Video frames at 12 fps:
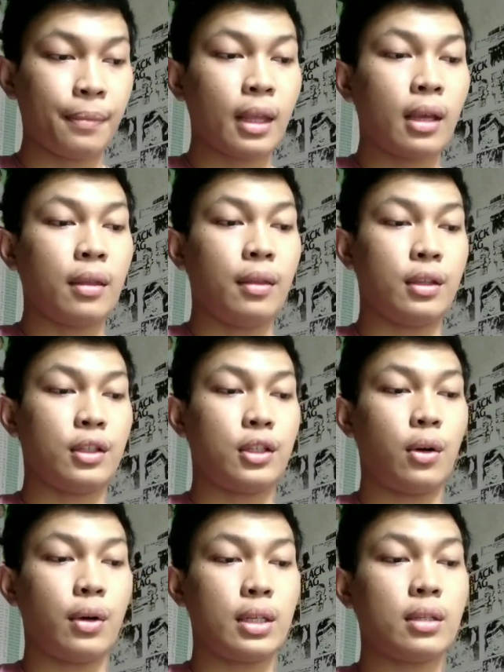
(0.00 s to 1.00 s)
The
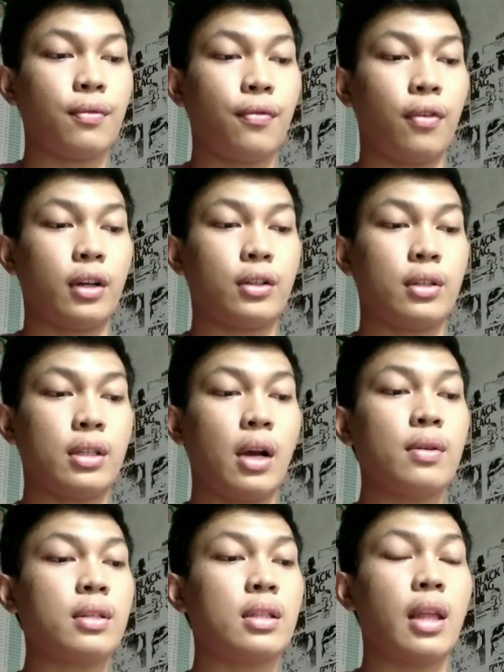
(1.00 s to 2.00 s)
choice for
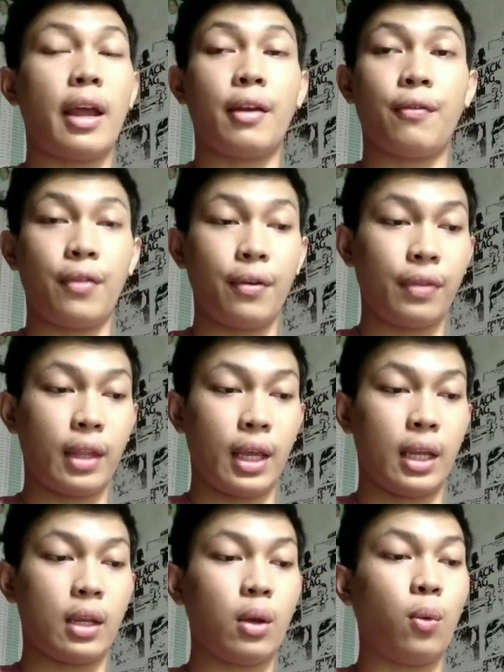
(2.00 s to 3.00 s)
2015
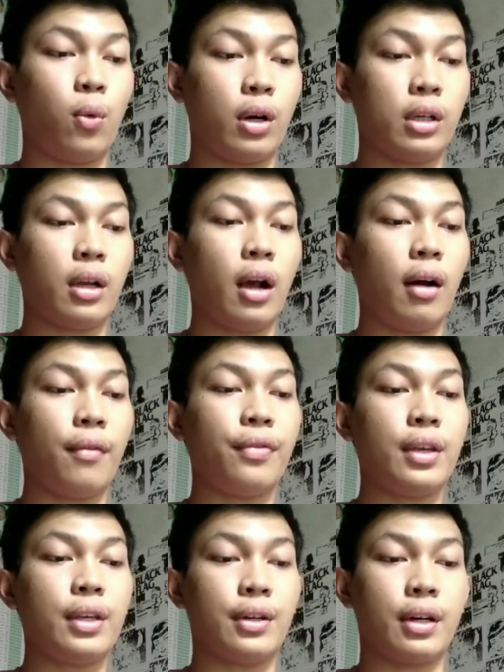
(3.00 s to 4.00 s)
Word of the
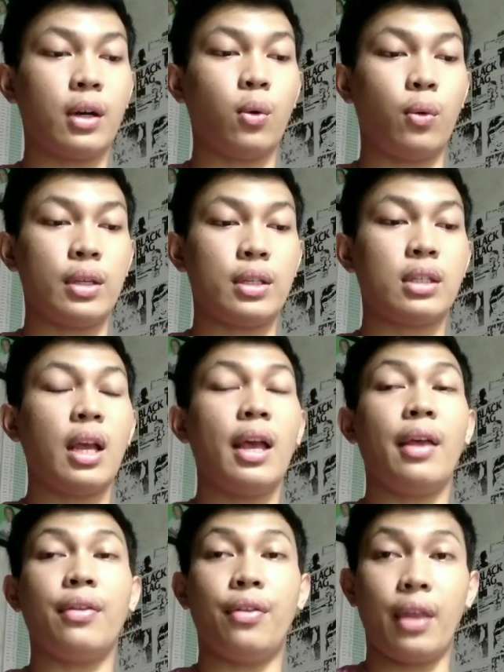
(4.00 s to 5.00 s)
Year was
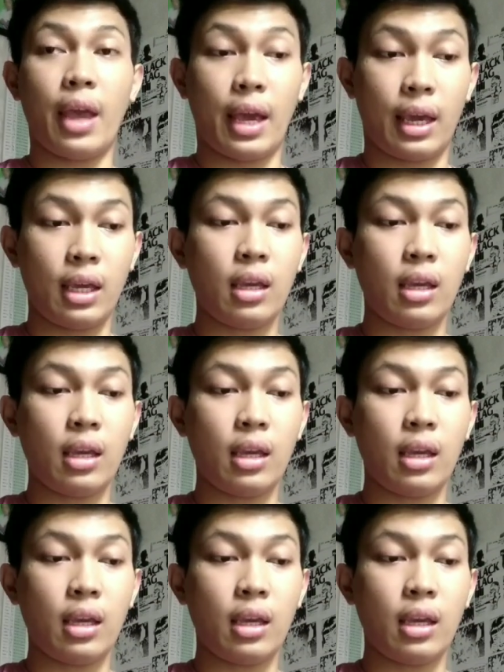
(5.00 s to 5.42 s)
they,